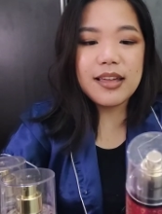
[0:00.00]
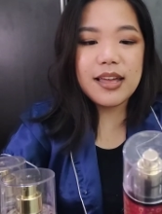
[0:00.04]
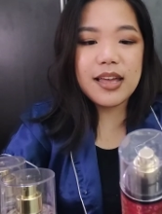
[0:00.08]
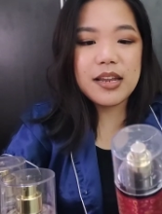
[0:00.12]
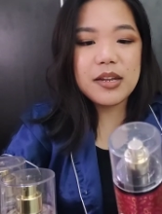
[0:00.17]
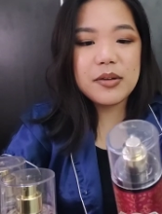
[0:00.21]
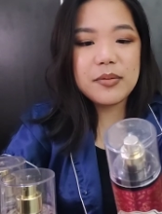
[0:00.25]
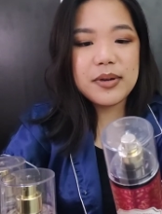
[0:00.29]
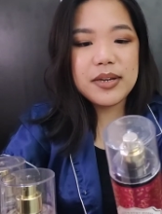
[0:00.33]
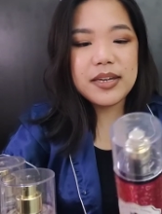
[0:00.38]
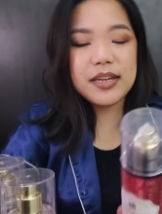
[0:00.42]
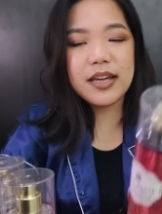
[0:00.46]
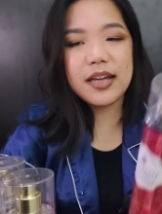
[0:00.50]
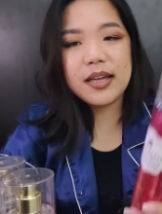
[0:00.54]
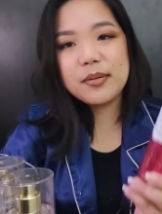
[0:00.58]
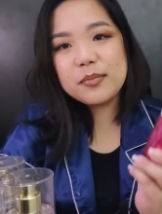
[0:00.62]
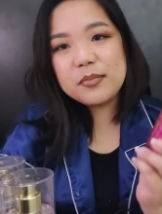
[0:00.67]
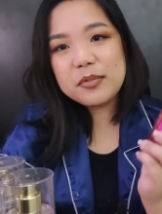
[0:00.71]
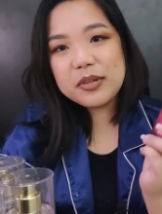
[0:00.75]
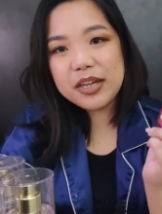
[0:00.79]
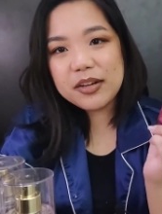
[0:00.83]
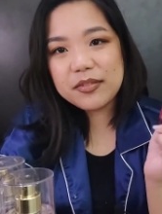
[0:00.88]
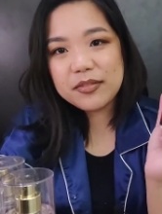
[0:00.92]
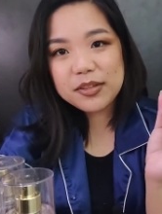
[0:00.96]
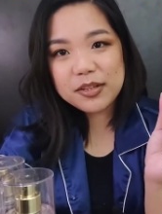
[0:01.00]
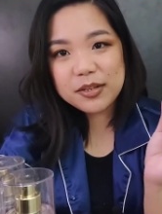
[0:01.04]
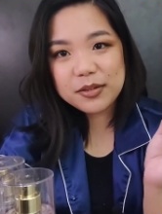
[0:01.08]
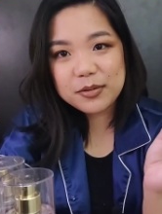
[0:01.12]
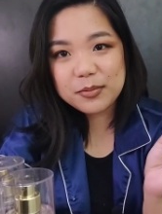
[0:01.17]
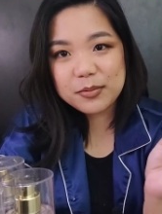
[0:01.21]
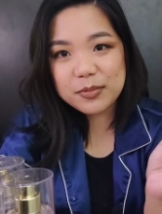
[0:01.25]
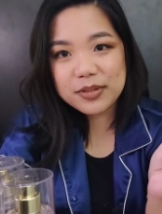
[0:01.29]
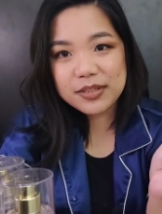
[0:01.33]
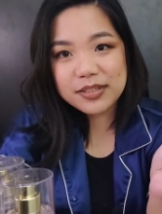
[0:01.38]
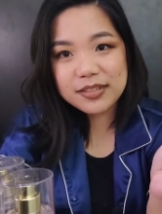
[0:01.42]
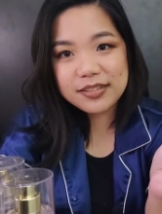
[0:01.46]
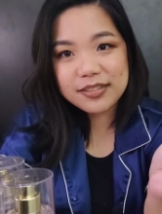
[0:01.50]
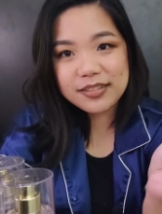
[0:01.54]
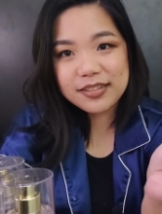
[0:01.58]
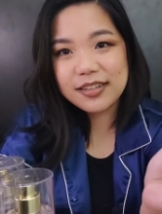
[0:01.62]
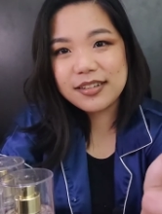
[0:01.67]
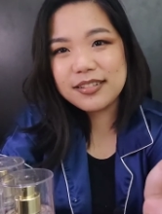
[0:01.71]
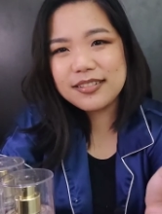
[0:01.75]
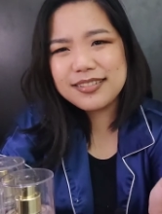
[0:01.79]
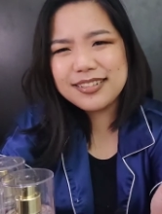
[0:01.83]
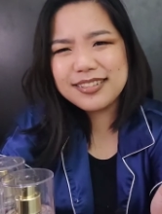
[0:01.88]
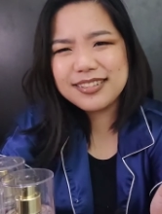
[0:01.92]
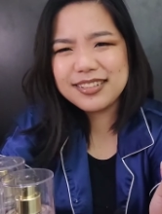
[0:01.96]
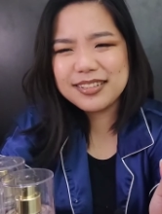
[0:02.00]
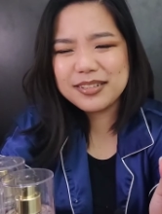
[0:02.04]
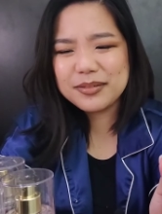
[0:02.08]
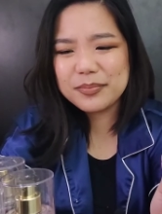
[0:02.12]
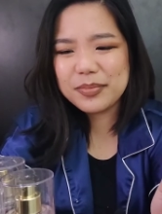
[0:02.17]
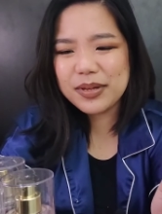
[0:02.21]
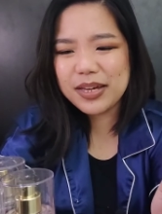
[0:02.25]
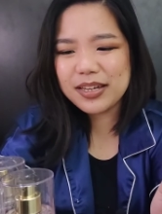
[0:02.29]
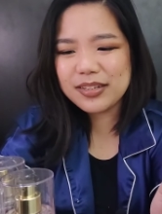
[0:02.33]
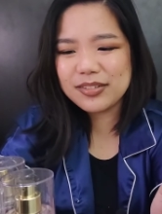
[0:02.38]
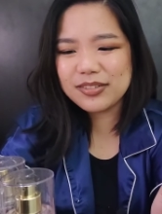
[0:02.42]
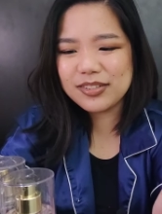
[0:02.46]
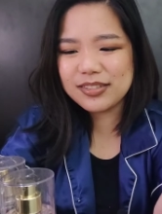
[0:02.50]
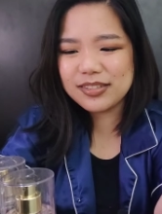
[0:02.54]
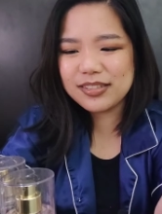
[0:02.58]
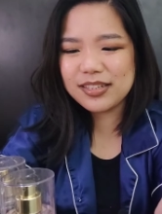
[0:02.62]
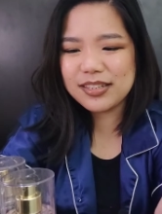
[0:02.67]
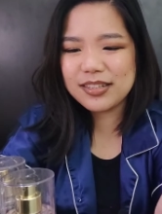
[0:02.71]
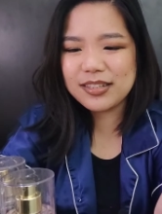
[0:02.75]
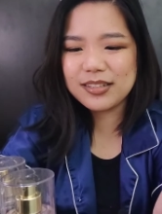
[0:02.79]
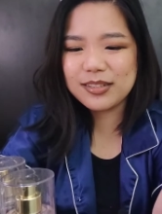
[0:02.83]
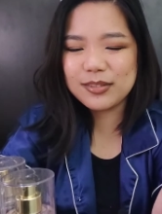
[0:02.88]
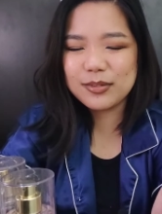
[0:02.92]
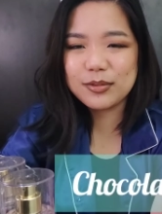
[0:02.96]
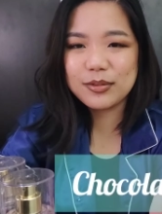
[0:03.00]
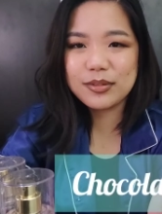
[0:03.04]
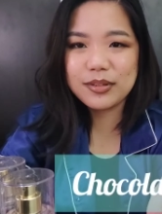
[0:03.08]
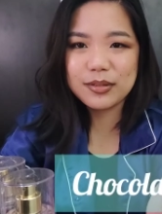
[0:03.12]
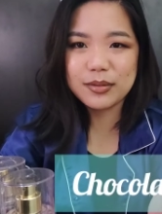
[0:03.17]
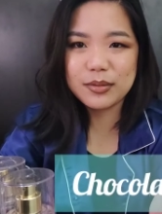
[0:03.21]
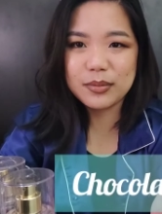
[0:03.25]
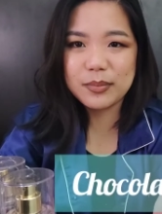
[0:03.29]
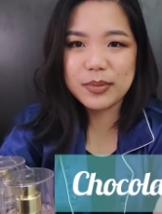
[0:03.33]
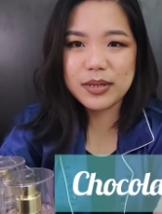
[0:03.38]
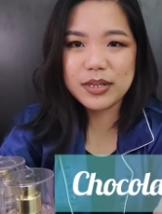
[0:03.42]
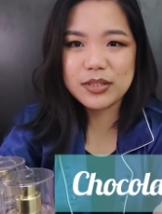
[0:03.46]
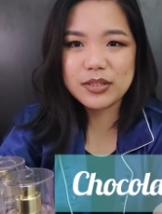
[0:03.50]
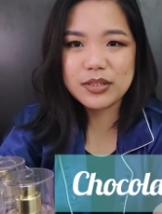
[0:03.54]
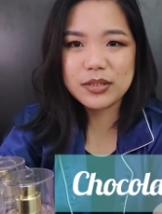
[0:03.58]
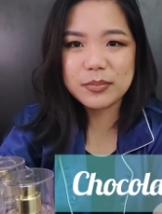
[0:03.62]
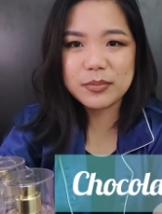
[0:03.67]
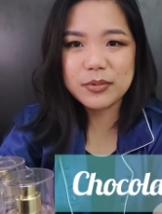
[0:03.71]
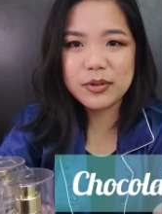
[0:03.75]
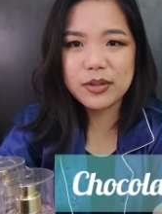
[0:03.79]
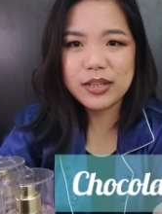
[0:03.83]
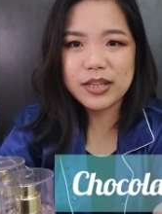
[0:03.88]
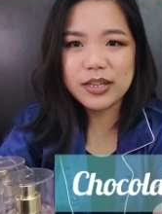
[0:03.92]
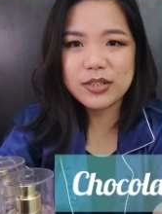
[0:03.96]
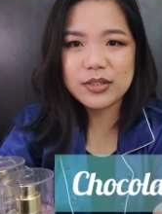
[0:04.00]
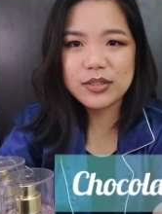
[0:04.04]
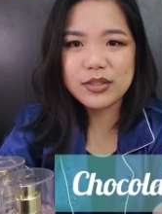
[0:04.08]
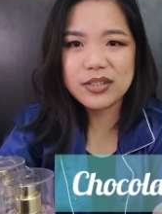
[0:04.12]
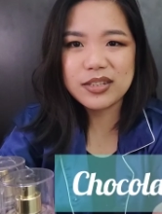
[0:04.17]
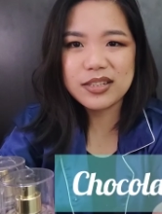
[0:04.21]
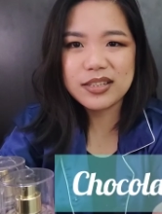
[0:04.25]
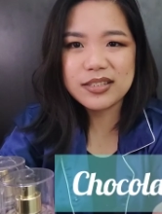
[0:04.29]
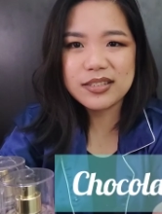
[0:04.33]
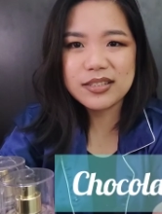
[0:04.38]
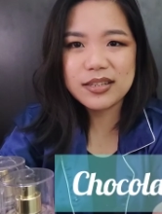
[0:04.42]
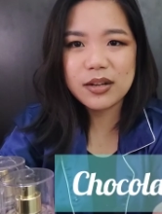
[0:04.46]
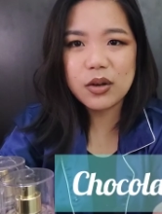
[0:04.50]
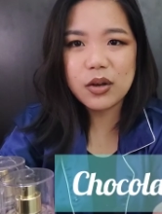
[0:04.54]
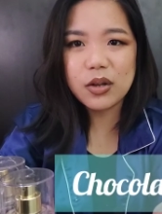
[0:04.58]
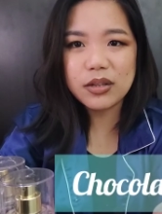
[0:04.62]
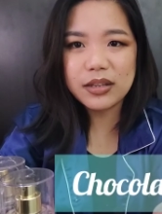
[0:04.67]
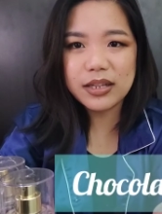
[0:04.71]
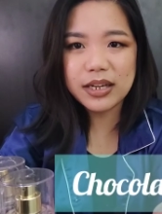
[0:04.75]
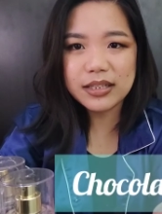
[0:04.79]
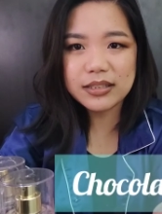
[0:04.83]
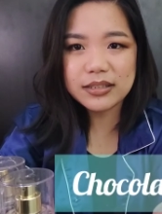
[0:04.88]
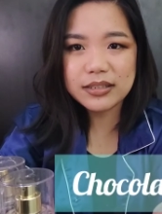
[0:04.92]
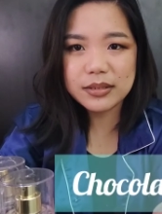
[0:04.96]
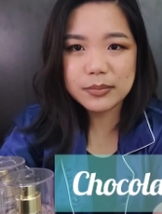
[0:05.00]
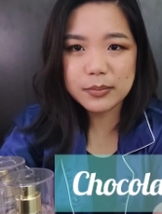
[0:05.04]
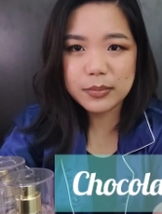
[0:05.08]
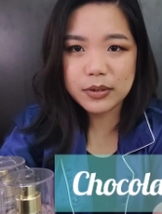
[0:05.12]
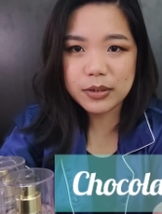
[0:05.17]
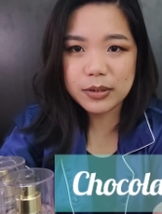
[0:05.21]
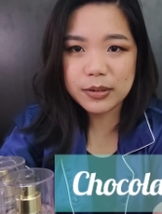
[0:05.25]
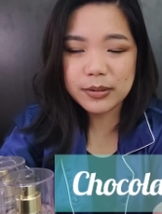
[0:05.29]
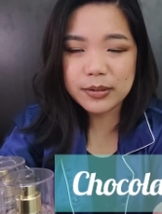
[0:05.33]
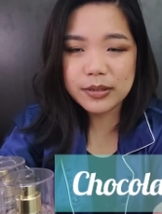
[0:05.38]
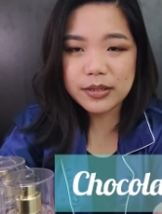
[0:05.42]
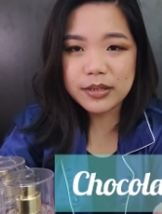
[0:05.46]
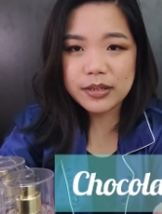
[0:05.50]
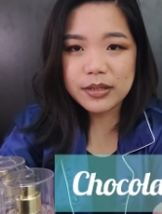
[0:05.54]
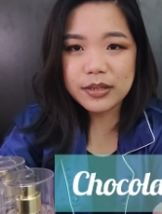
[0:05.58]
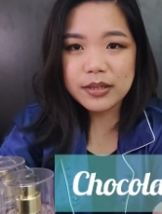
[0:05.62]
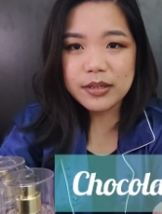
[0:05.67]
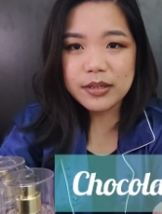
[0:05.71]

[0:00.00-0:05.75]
Anyway, we have another one. Ang ganda ng packaging talaga nitong ano, Bake Shop collection. It's a collectible.